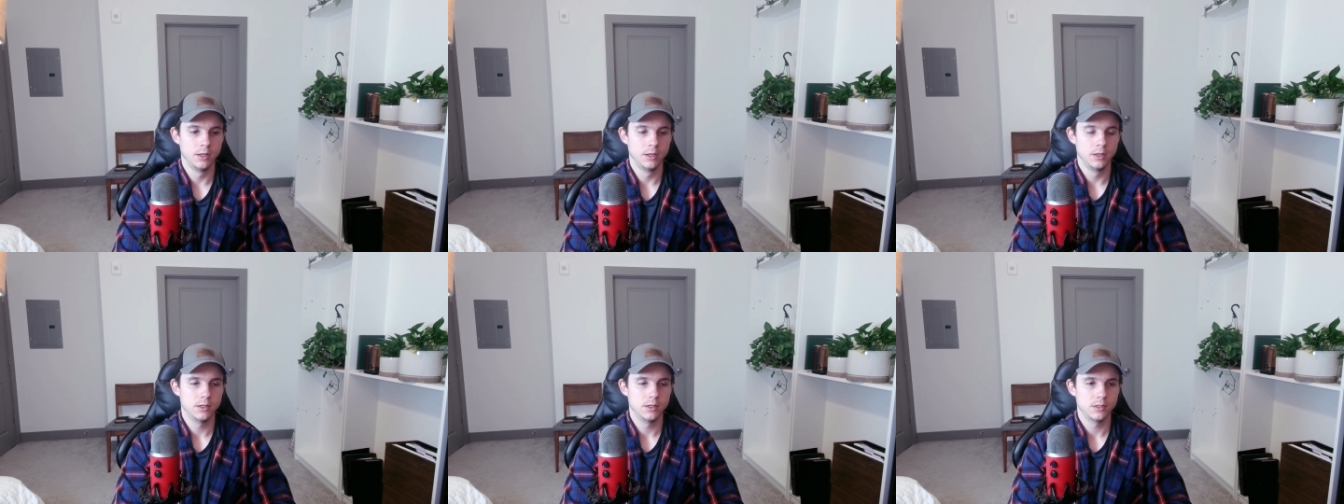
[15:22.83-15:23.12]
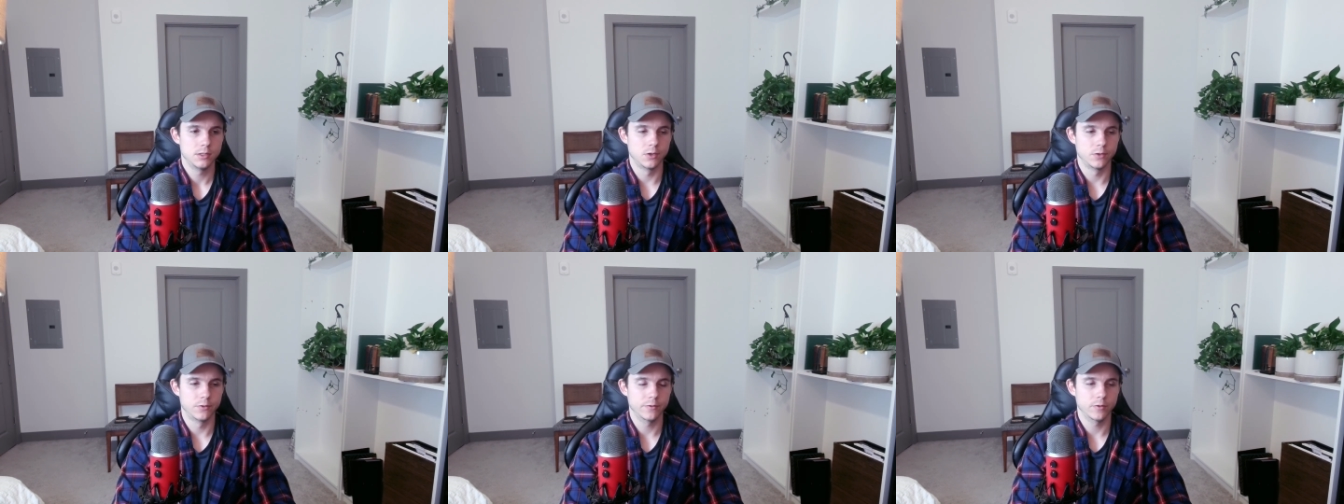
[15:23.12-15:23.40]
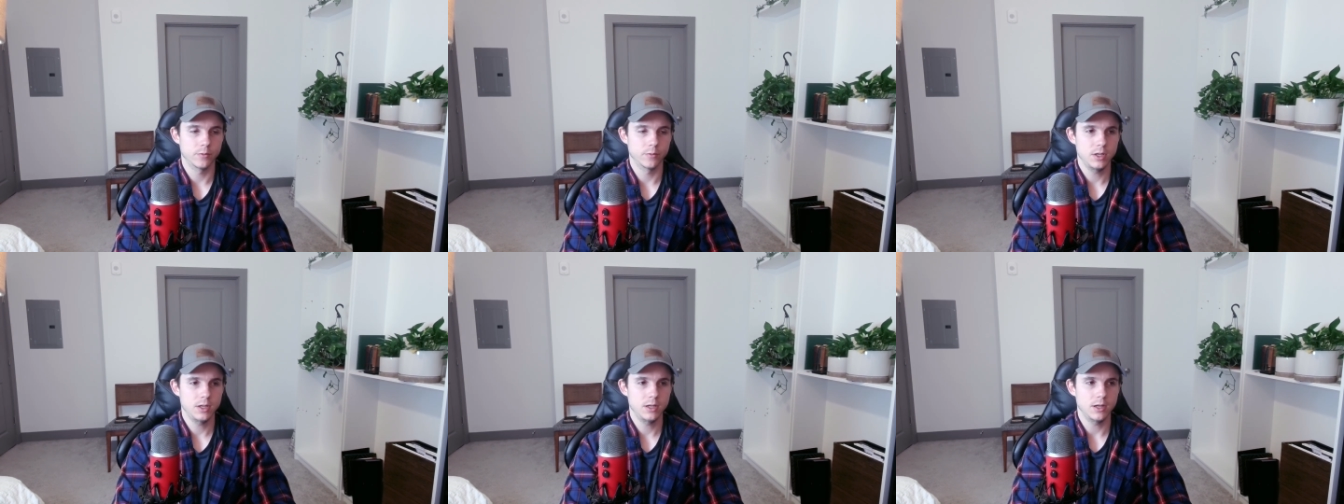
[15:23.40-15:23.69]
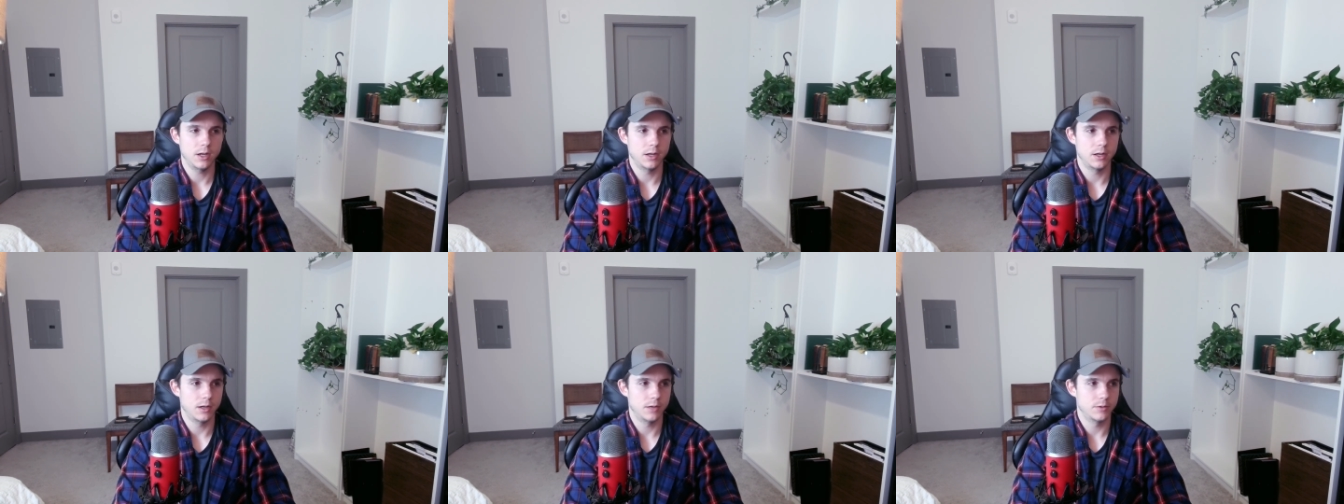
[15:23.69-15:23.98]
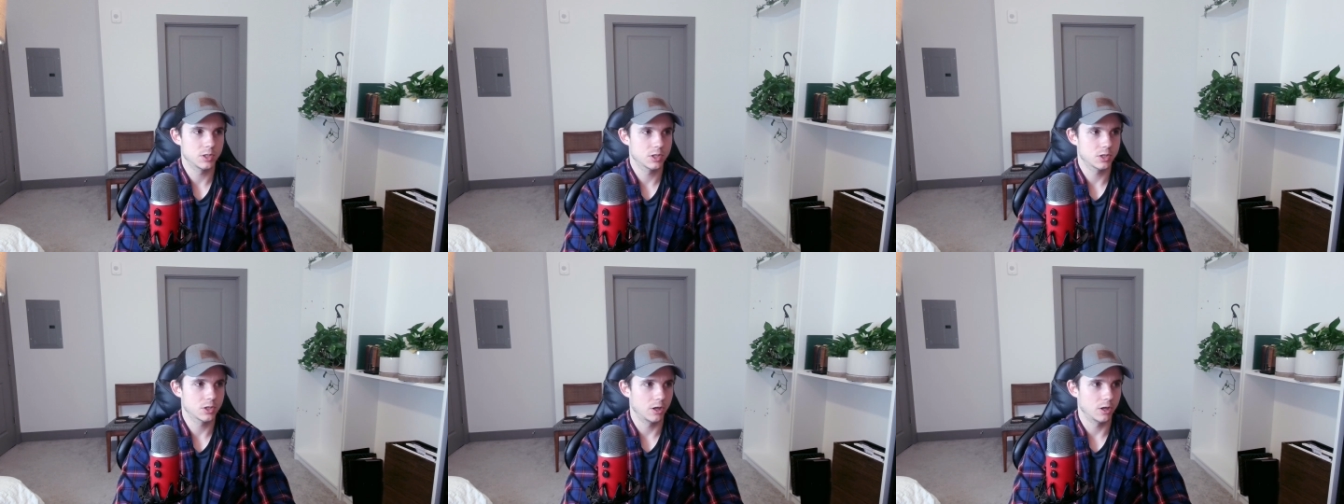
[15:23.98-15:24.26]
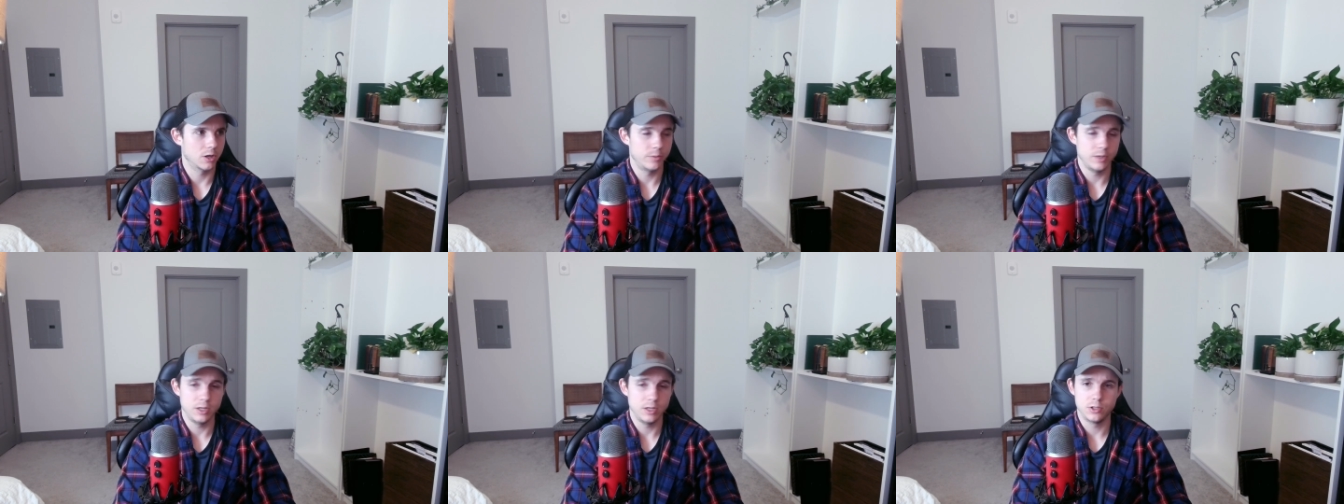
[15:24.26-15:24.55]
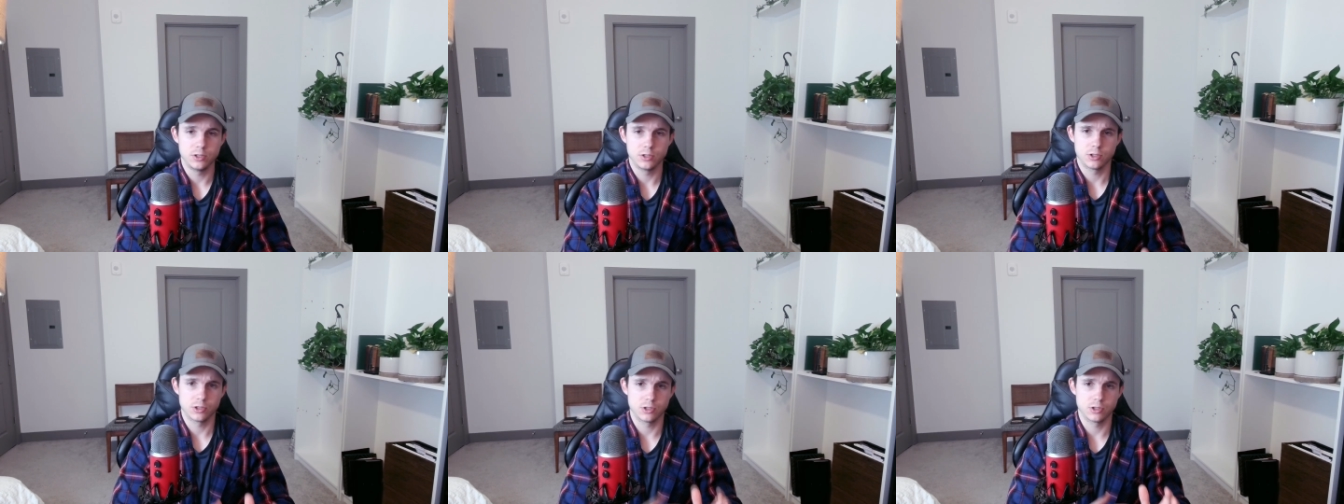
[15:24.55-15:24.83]
so for me, I'm just trying to
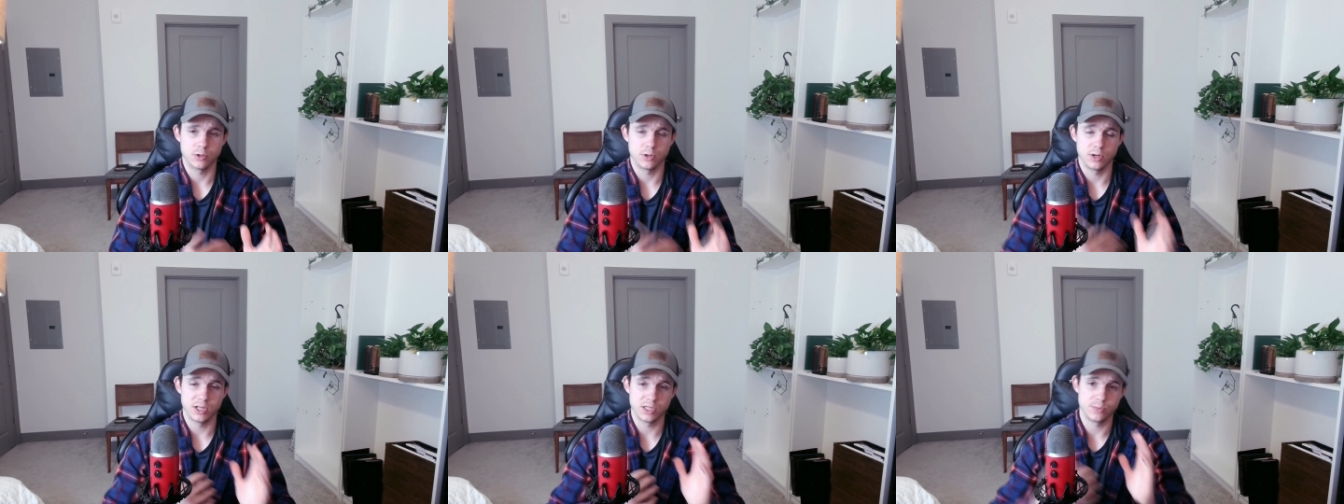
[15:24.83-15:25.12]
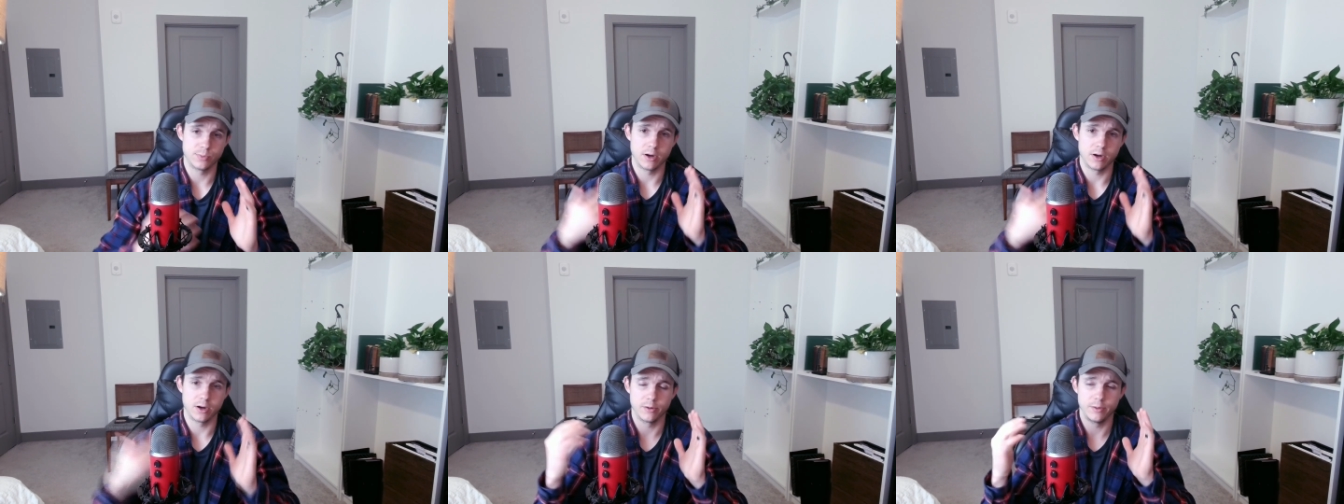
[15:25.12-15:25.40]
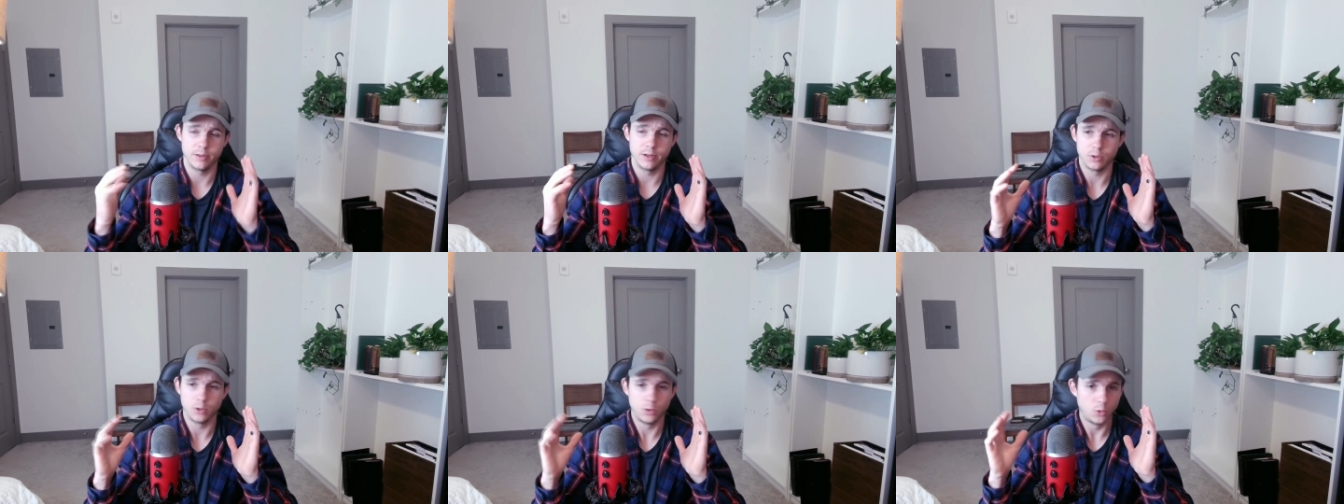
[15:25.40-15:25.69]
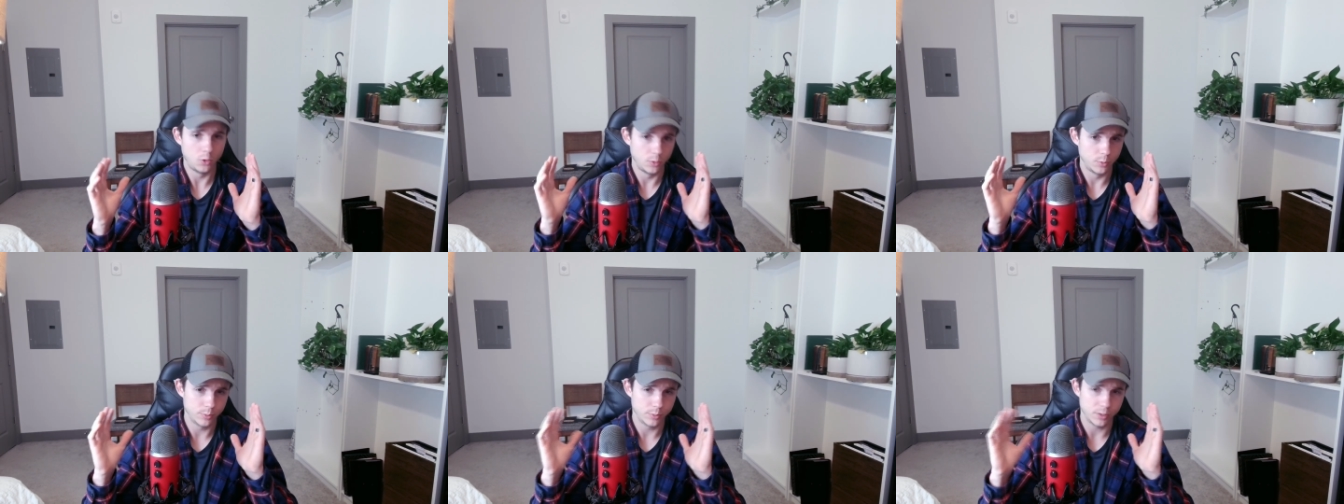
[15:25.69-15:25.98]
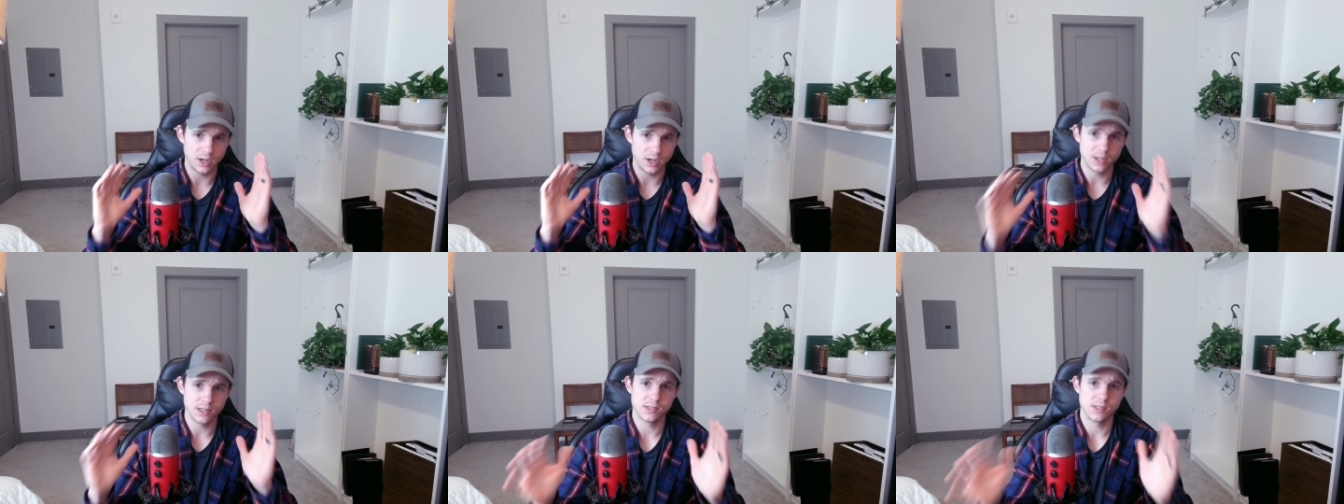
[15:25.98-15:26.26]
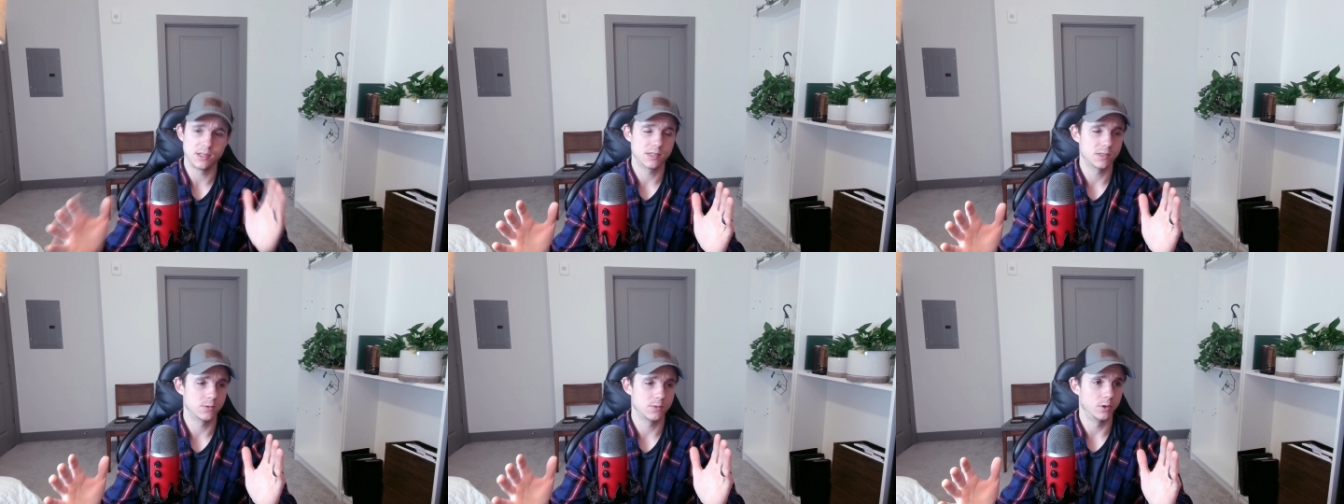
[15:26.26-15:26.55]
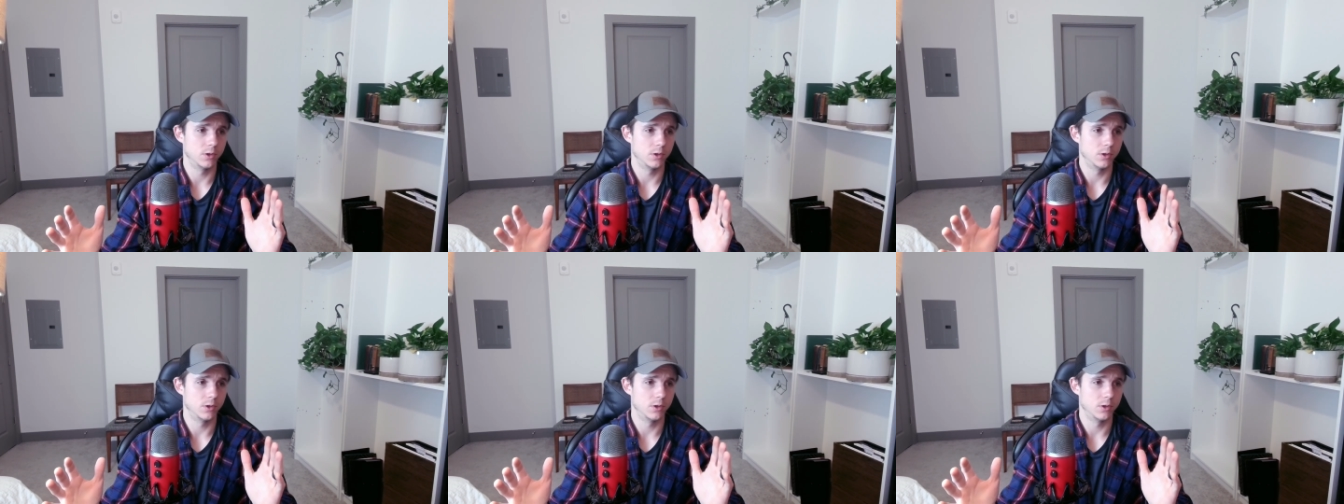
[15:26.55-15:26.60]
be transparent about the whole process,